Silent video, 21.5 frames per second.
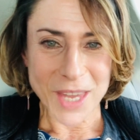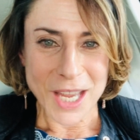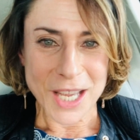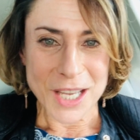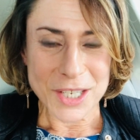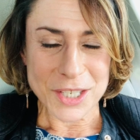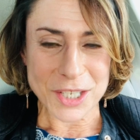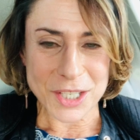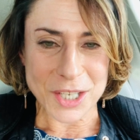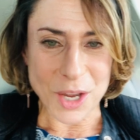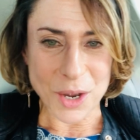
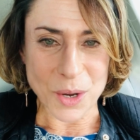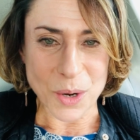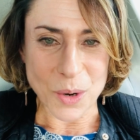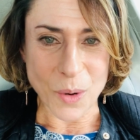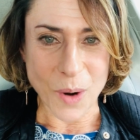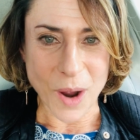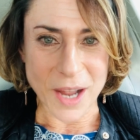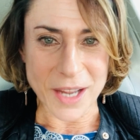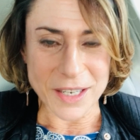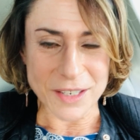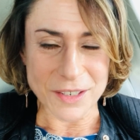So
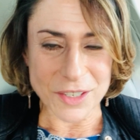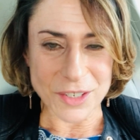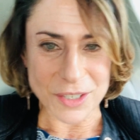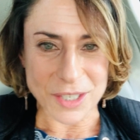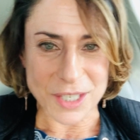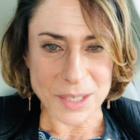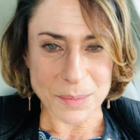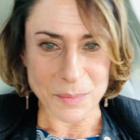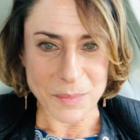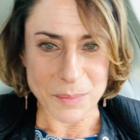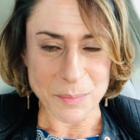I
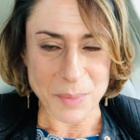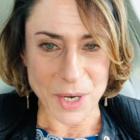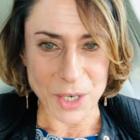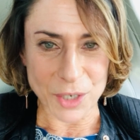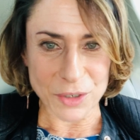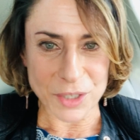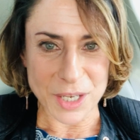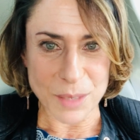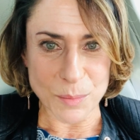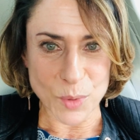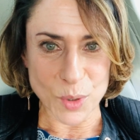just
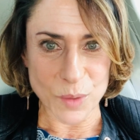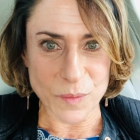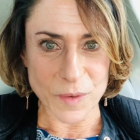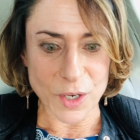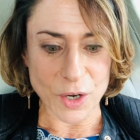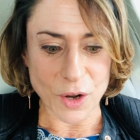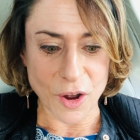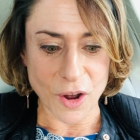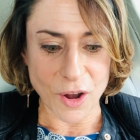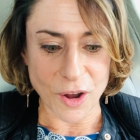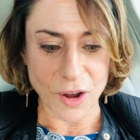barely move at
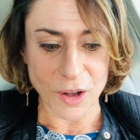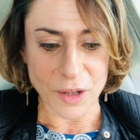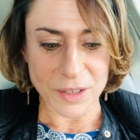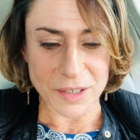all,